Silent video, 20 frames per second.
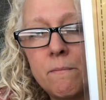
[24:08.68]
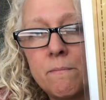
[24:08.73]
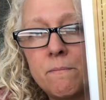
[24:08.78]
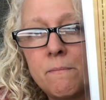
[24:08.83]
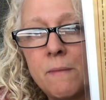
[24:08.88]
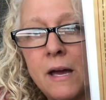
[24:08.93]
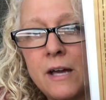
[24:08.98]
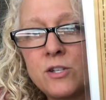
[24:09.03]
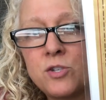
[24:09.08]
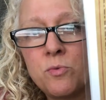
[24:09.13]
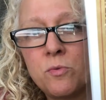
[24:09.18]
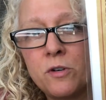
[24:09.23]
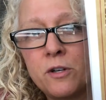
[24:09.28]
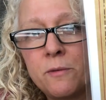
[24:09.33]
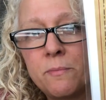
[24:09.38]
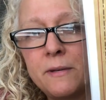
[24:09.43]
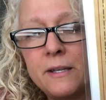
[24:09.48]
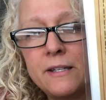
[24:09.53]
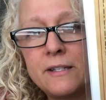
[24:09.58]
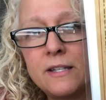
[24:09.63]
patchwork
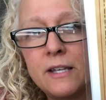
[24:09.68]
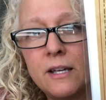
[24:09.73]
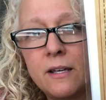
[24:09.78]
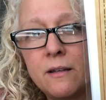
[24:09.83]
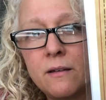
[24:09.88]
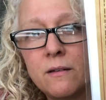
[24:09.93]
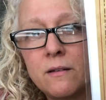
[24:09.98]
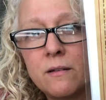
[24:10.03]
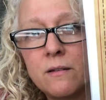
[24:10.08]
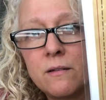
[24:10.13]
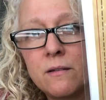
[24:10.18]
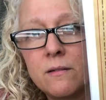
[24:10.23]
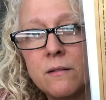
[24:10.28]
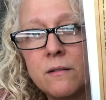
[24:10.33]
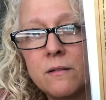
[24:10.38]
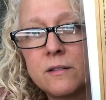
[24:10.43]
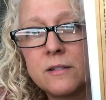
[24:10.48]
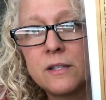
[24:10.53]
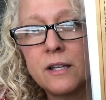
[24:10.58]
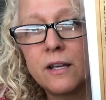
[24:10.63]
piecing,
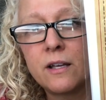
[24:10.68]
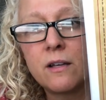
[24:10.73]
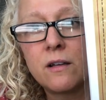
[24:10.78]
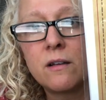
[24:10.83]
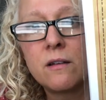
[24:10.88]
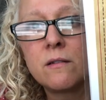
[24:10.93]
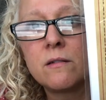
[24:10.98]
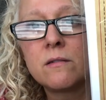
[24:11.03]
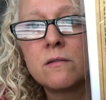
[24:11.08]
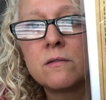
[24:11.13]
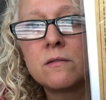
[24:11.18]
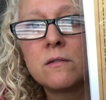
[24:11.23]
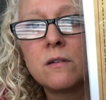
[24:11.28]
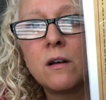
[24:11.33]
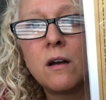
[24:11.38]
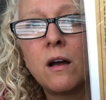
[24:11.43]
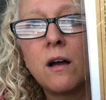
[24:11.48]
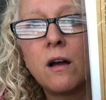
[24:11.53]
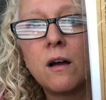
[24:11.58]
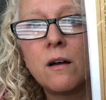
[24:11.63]
looks like
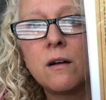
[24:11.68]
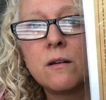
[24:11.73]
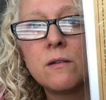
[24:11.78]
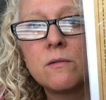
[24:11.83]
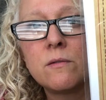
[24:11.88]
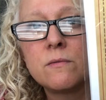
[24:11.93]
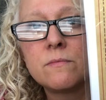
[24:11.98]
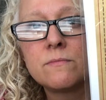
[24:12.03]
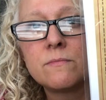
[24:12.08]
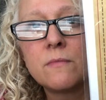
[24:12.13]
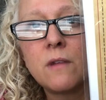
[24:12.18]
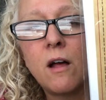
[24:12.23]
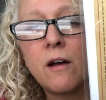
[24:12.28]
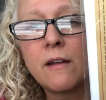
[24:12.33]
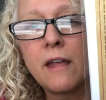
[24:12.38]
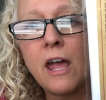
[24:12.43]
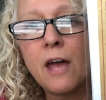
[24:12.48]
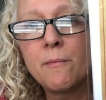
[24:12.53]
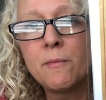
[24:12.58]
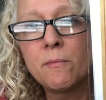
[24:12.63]
um,
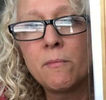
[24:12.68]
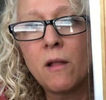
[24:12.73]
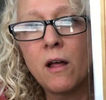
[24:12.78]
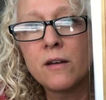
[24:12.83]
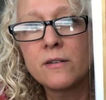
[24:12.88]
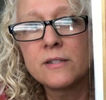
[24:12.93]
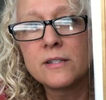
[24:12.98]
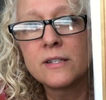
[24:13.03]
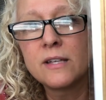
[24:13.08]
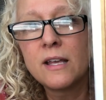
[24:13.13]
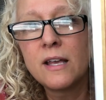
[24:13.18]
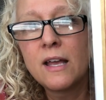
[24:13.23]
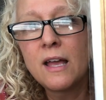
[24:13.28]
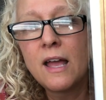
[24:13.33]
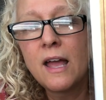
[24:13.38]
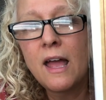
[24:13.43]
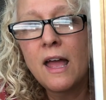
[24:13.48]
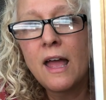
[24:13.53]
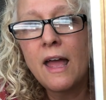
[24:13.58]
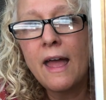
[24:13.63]
log cabin blocks.
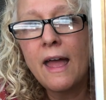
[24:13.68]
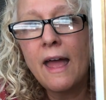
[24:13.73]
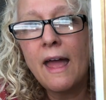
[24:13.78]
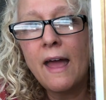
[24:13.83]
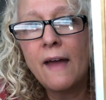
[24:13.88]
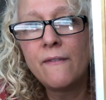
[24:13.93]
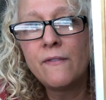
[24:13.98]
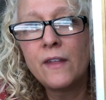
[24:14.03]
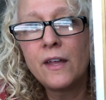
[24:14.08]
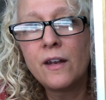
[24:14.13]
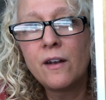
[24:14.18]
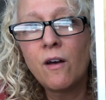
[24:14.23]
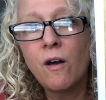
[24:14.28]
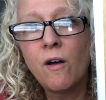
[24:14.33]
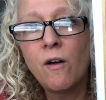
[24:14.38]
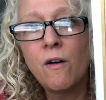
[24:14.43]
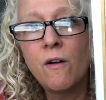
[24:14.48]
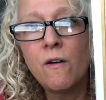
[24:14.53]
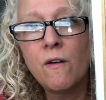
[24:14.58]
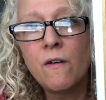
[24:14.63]
And then
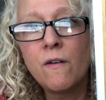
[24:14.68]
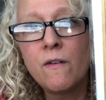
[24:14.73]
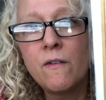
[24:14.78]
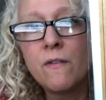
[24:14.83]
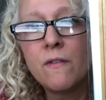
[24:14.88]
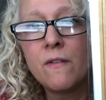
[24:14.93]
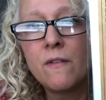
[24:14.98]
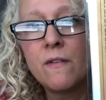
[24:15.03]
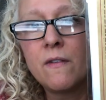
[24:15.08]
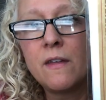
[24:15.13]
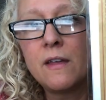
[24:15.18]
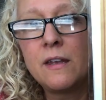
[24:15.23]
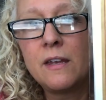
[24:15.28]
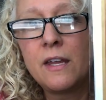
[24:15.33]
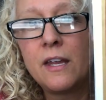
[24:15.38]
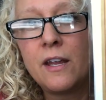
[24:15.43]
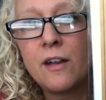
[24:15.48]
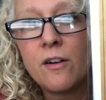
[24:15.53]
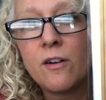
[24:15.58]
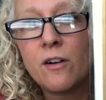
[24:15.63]
all in
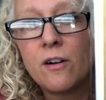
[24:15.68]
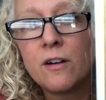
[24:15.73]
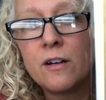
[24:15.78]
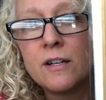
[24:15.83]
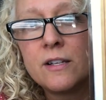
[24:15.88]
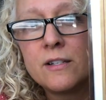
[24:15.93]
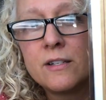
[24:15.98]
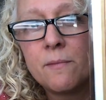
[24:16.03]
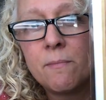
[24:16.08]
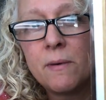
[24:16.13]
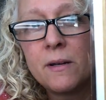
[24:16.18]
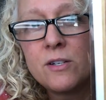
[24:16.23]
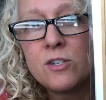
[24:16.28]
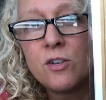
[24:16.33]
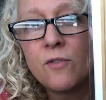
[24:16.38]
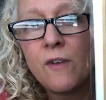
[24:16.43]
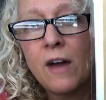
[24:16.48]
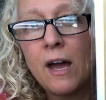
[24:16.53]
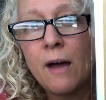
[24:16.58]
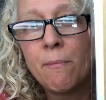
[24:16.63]
here is a bunch
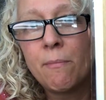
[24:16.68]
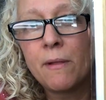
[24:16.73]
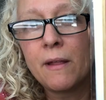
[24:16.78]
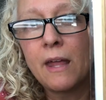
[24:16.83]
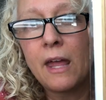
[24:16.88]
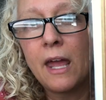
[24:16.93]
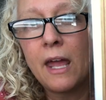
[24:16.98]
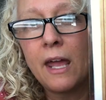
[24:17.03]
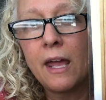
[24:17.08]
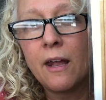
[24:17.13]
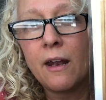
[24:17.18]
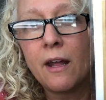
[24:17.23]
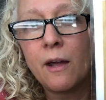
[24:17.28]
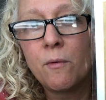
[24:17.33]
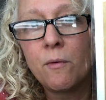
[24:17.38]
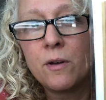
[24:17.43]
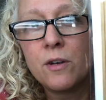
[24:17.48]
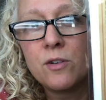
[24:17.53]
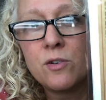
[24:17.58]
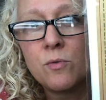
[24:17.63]
of applique and I
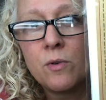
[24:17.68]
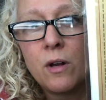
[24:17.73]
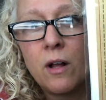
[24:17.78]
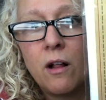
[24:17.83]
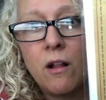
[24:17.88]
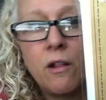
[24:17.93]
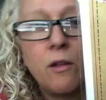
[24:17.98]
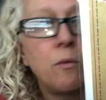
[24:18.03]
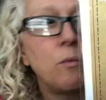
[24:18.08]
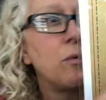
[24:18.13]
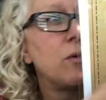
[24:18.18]
wanna do it all in